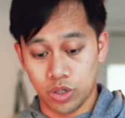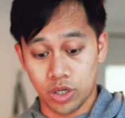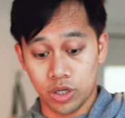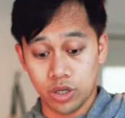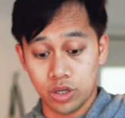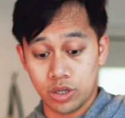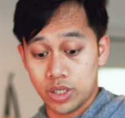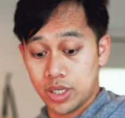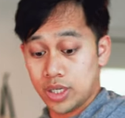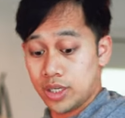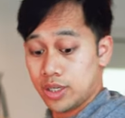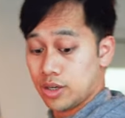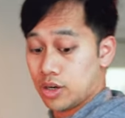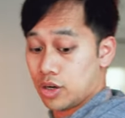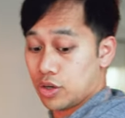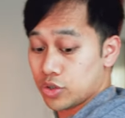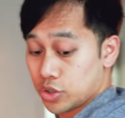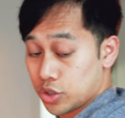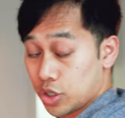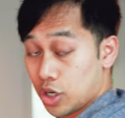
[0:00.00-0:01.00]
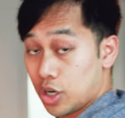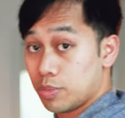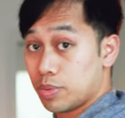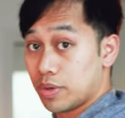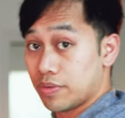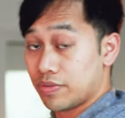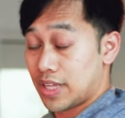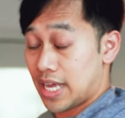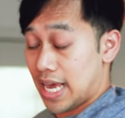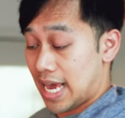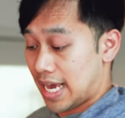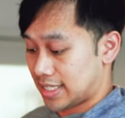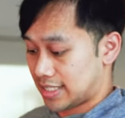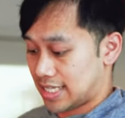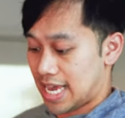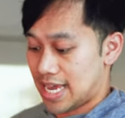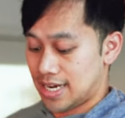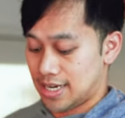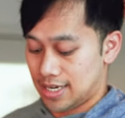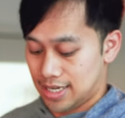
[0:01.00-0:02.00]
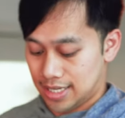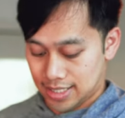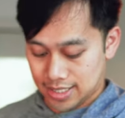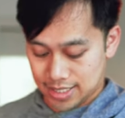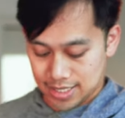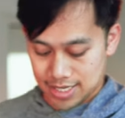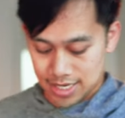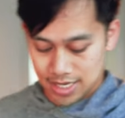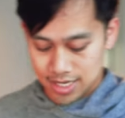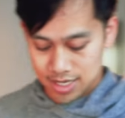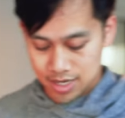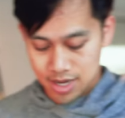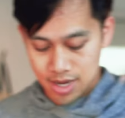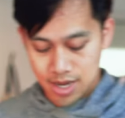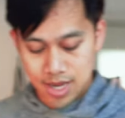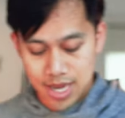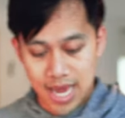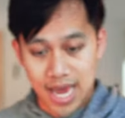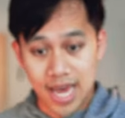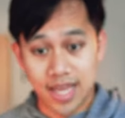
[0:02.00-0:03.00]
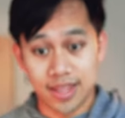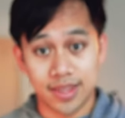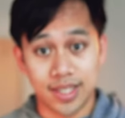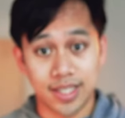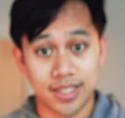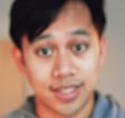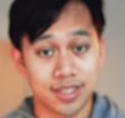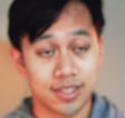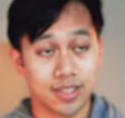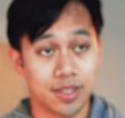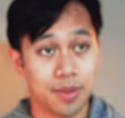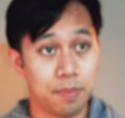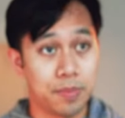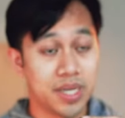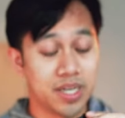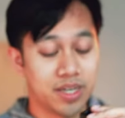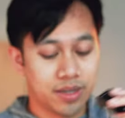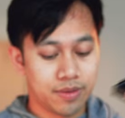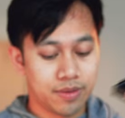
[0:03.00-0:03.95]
hoodie on top of the X Henley tee. And this is the medium.